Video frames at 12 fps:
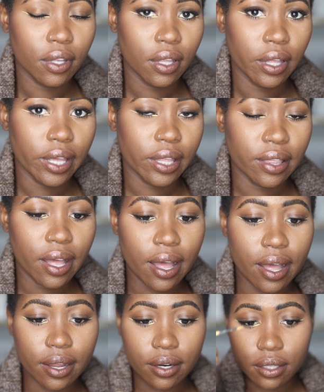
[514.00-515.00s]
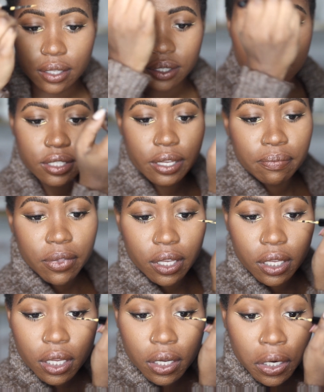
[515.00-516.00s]
Like that, and then same thing
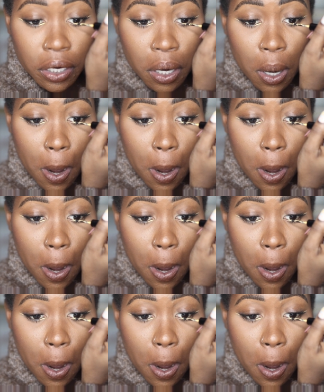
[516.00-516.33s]
here.